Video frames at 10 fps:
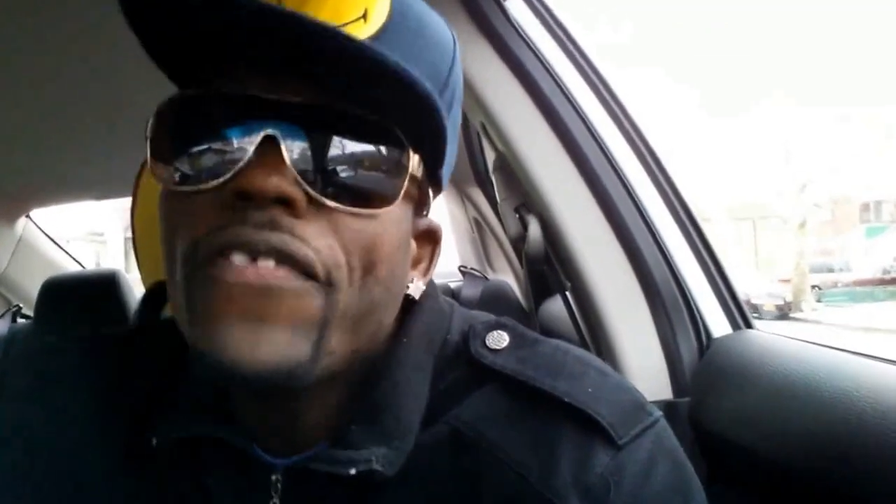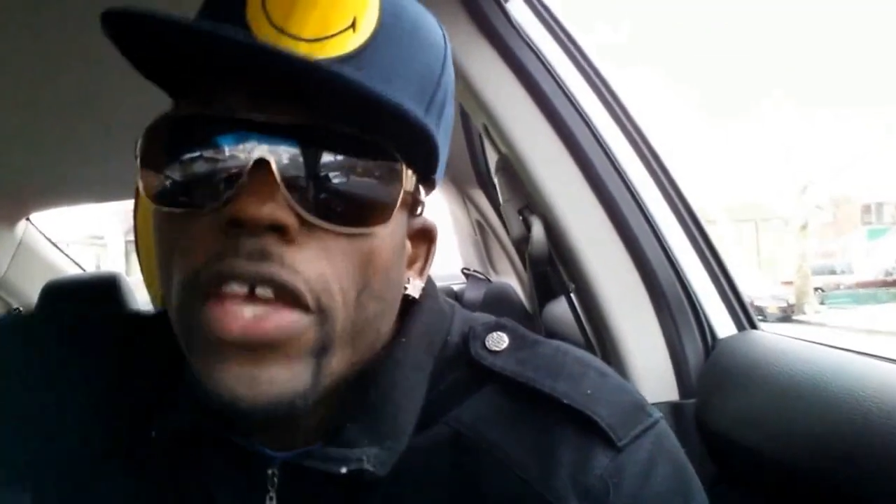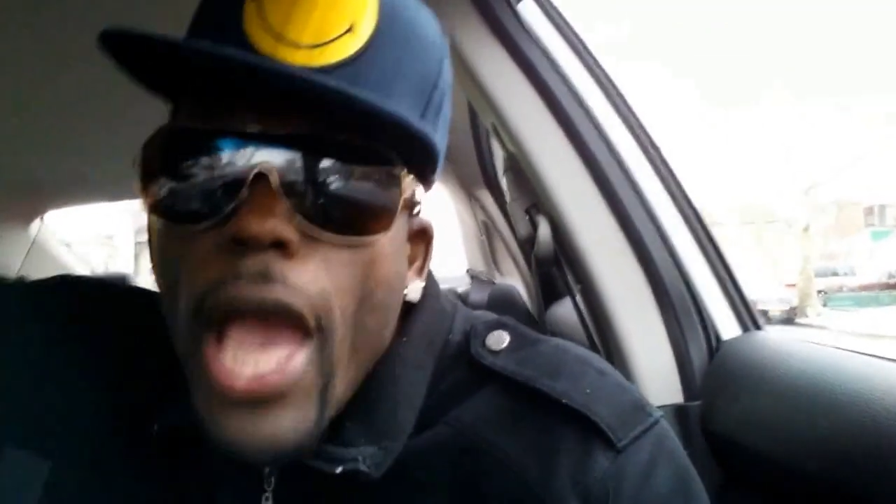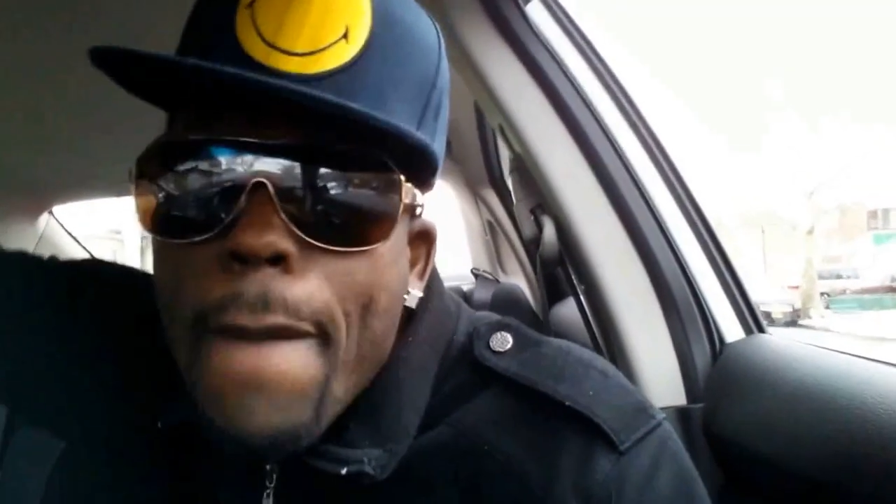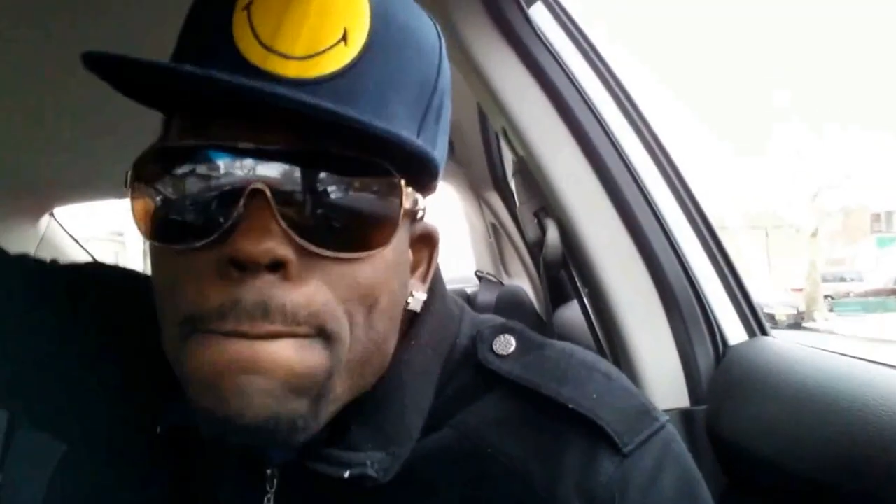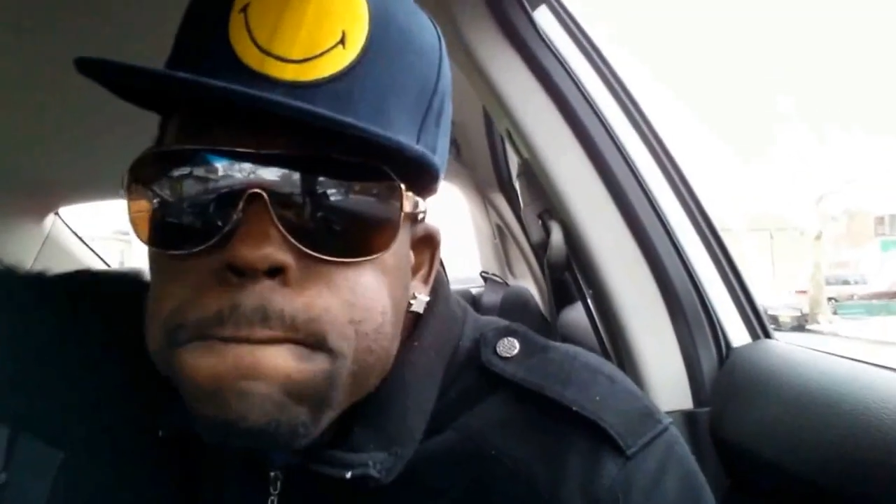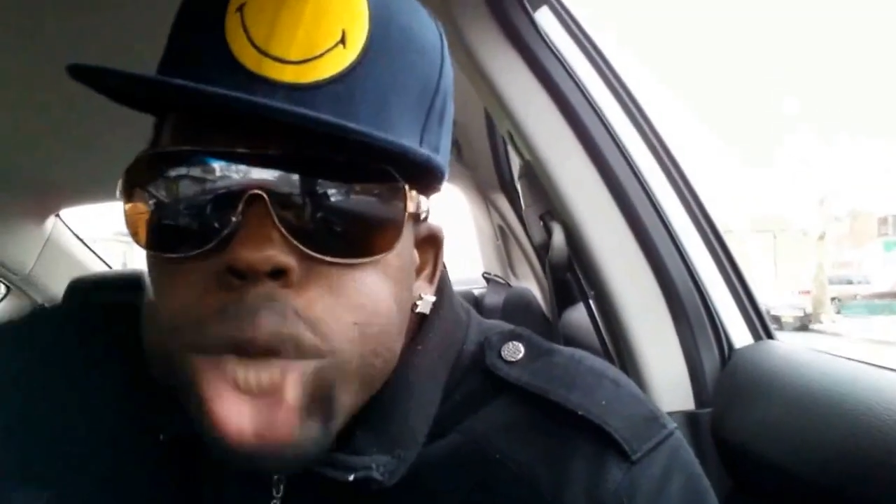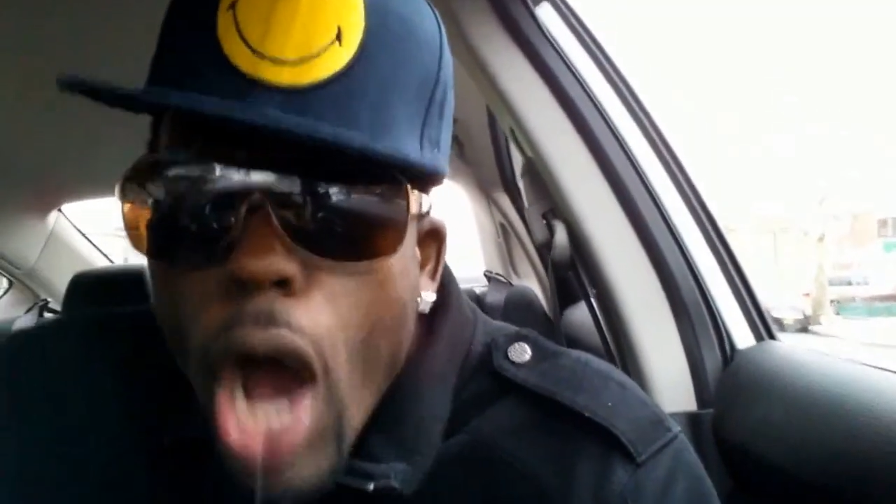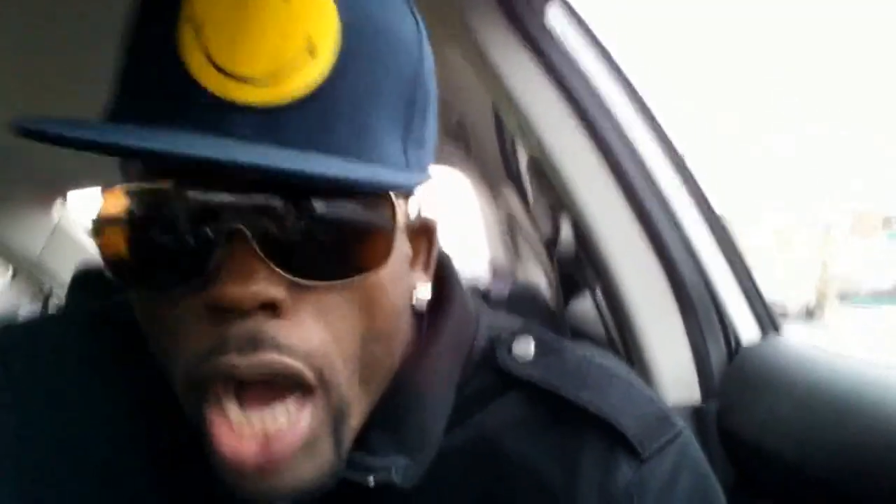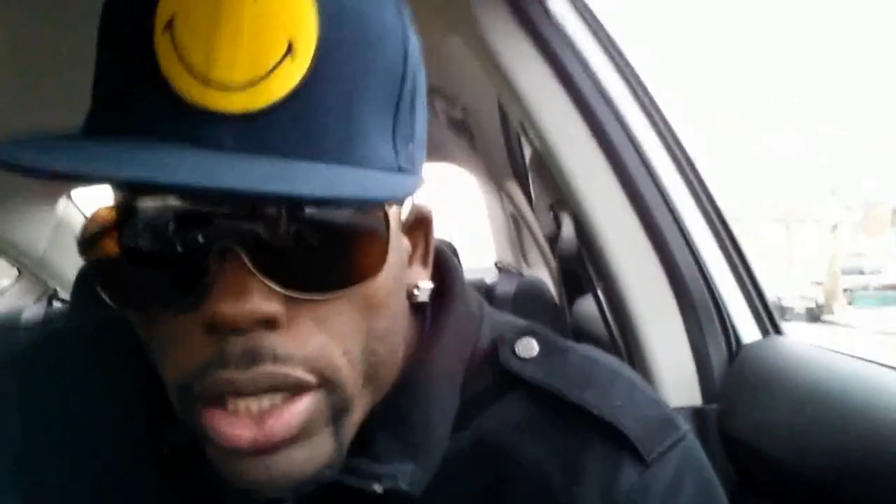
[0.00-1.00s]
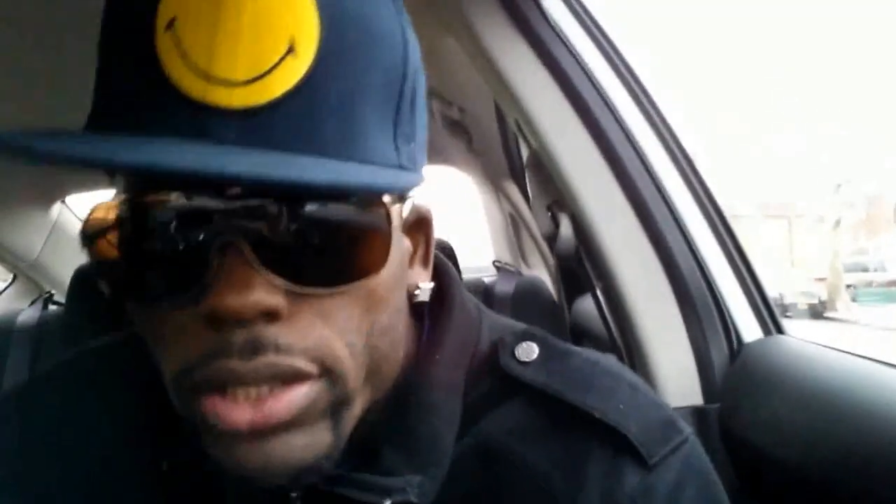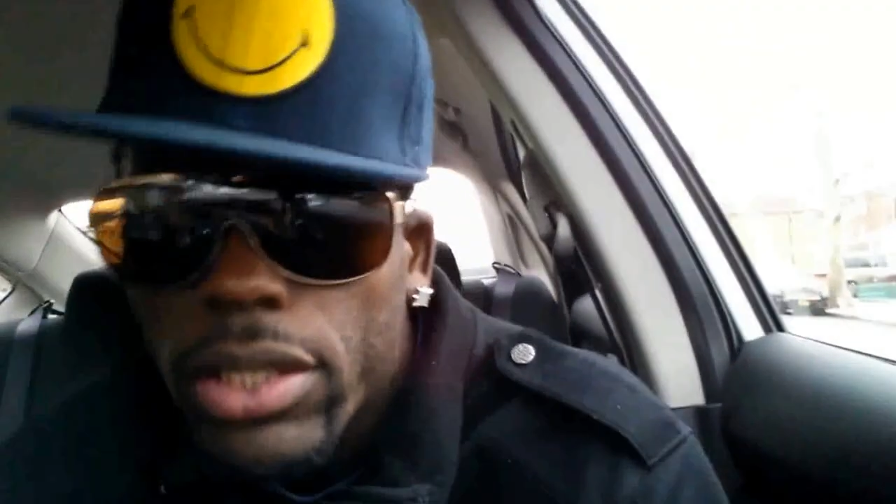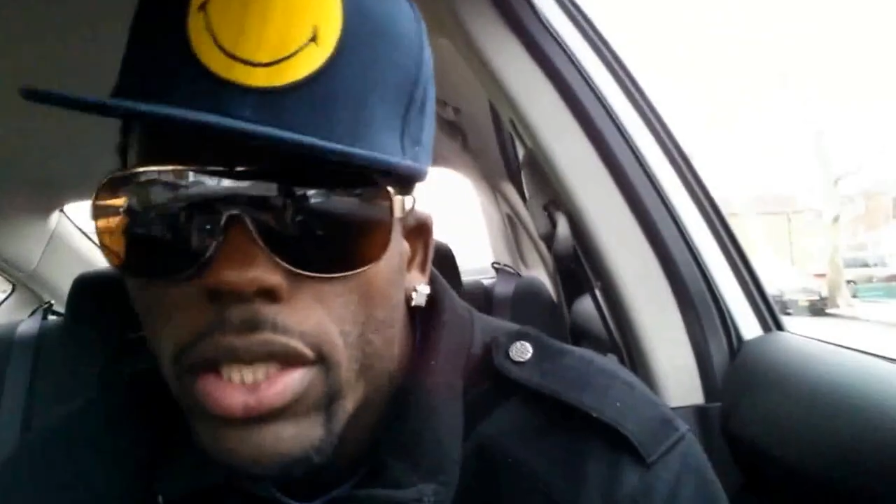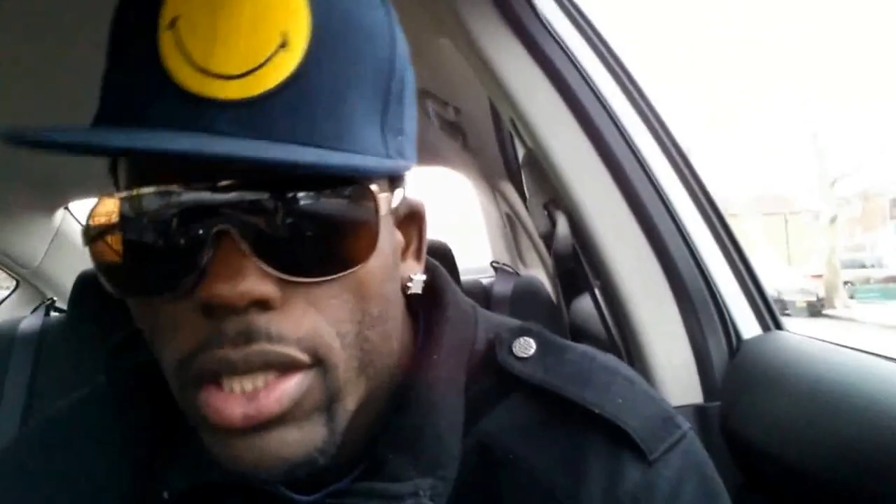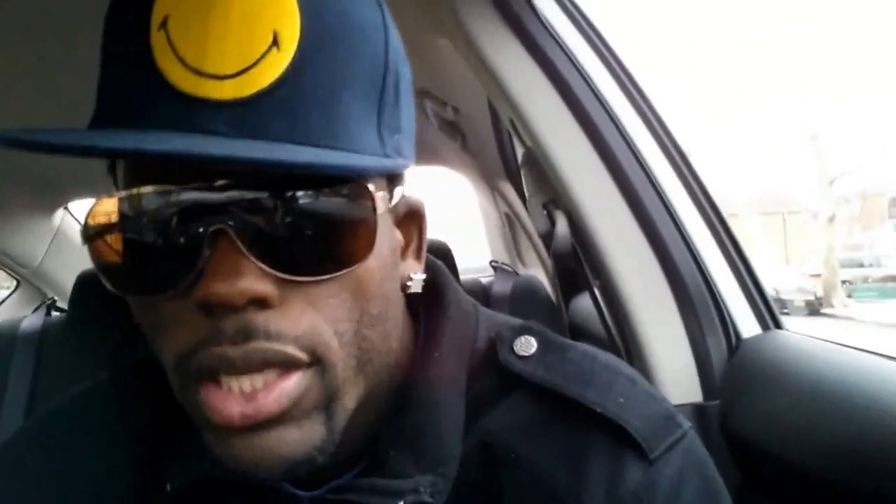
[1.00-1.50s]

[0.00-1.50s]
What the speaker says: forget bucks.